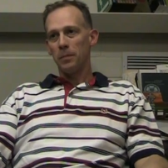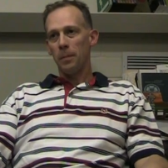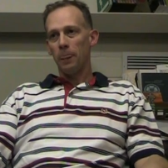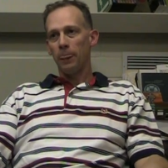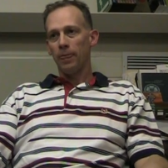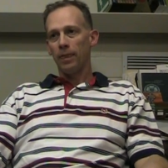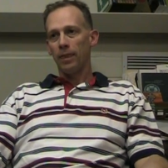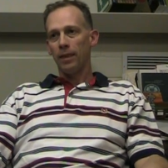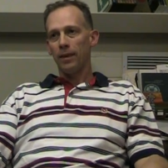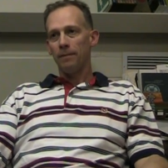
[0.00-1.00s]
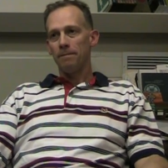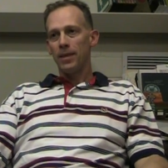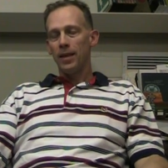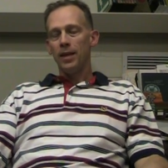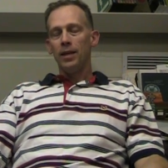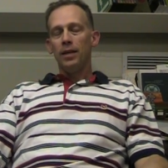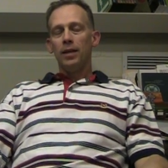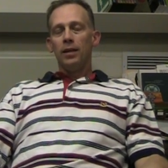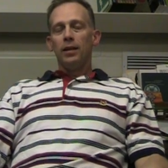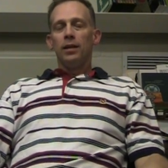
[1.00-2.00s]
following the results and how well they're
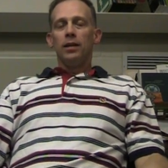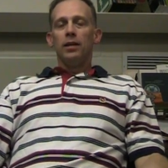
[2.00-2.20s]
doing?